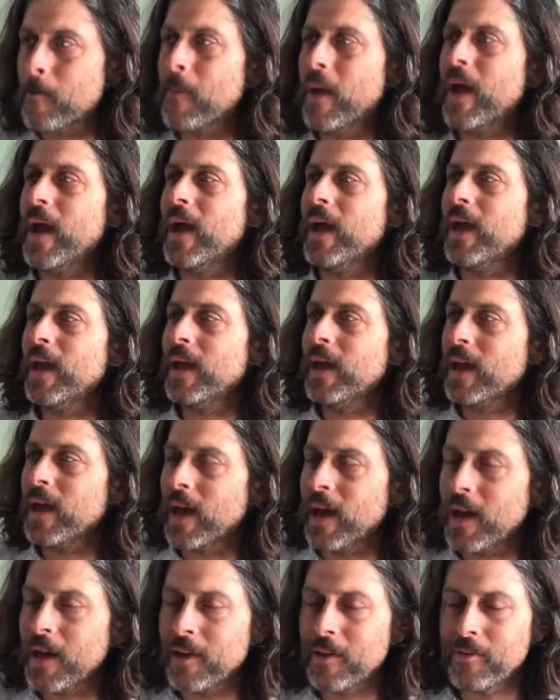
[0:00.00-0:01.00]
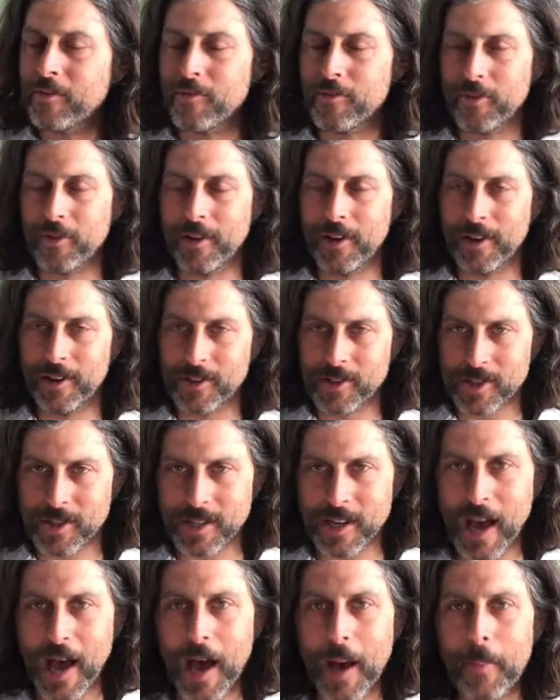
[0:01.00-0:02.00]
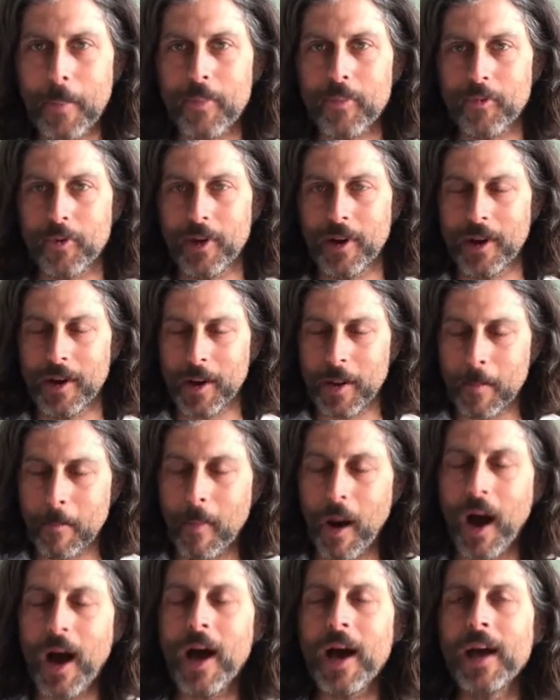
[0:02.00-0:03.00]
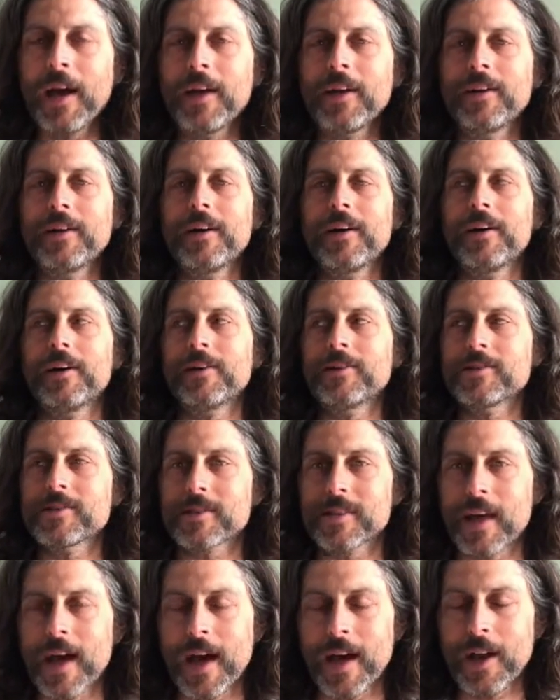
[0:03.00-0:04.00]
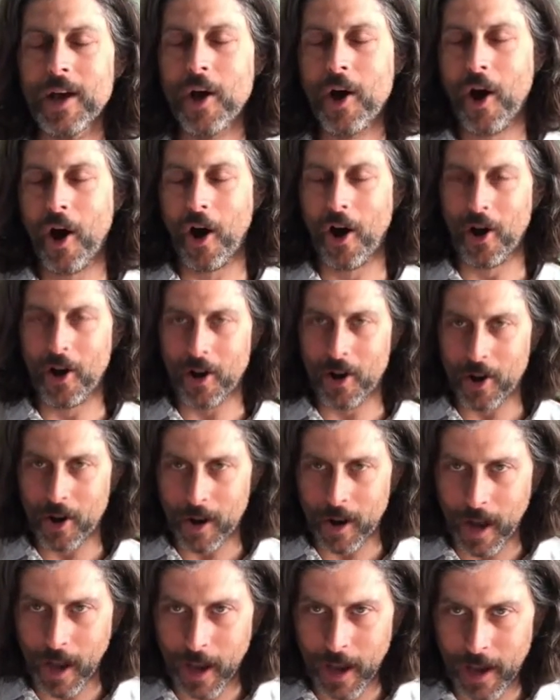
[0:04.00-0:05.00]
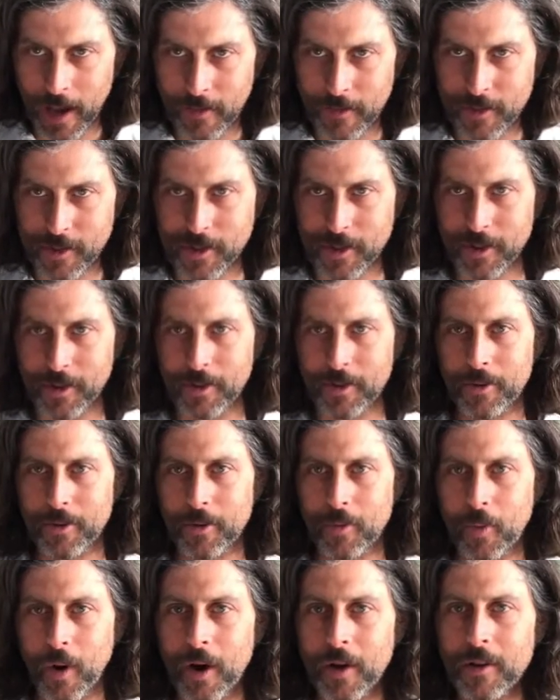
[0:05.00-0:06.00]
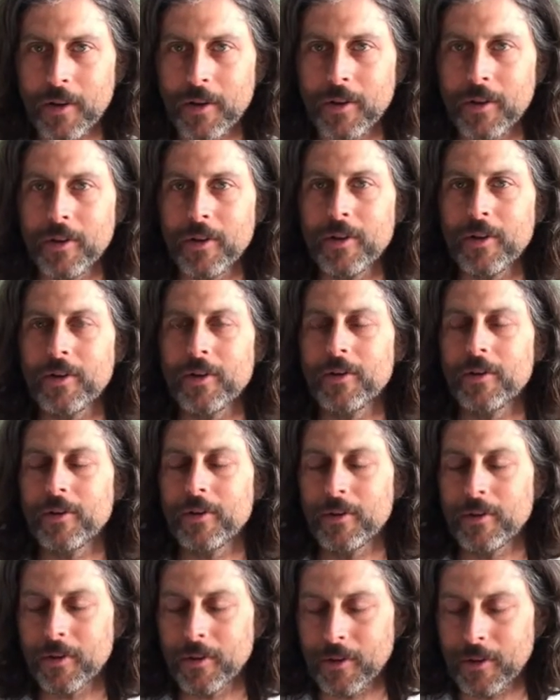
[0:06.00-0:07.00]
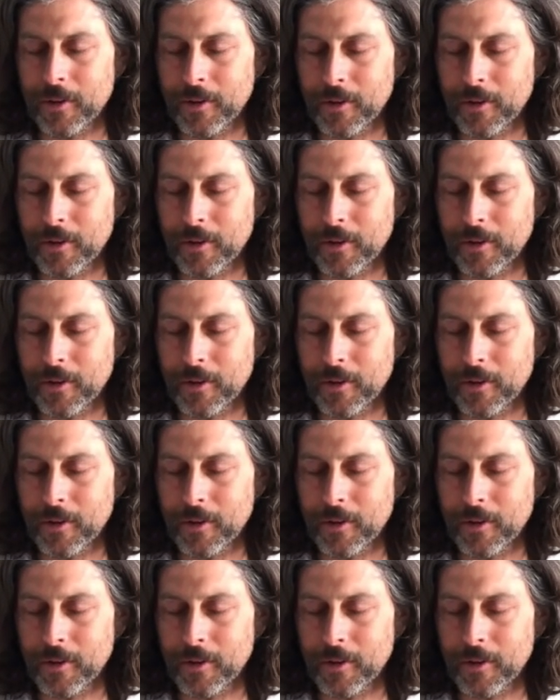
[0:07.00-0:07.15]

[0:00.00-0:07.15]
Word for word: May every Every step remind us that our life's a wonder.